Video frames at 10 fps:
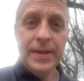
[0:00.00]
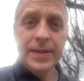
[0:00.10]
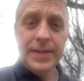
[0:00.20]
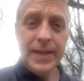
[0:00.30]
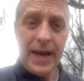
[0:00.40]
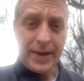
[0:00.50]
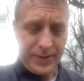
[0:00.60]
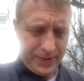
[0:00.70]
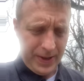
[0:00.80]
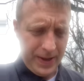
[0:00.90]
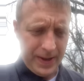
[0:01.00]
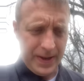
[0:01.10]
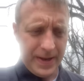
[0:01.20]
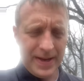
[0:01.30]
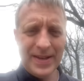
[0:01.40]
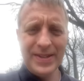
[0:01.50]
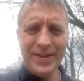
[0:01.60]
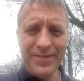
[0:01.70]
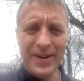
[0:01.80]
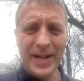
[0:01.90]
Sex. It's
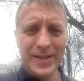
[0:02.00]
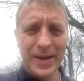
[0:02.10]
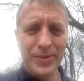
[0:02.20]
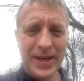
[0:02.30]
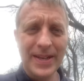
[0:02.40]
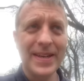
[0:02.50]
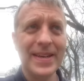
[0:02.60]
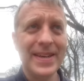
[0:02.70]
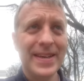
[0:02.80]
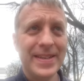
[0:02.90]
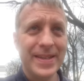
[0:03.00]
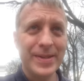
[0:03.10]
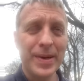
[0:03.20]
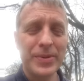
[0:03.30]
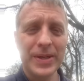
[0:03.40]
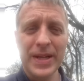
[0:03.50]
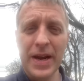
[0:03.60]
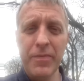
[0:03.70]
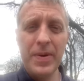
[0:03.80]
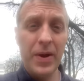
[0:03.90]
a funny subject. It's a subject that
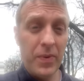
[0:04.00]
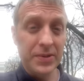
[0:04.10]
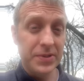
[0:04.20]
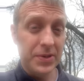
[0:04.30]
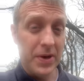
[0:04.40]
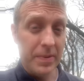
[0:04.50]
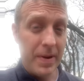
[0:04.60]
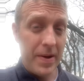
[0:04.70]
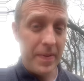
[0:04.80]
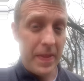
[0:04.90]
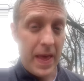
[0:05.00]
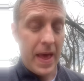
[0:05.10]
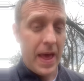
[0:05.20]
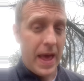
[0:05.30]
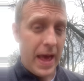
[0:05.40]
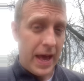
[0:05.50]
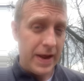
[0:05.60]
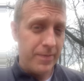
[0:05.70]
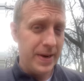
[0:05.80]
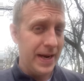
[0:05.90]
everybody wants to talk about and
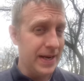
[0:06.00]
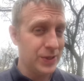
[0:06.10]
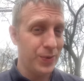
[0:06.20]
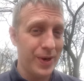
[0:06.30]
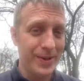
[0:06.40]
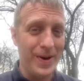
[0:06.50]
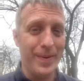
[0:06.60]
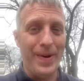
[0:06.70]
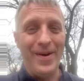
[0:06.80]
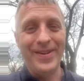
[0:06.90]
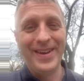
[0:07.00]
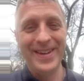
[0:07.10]
everybody doesn't want to talk about,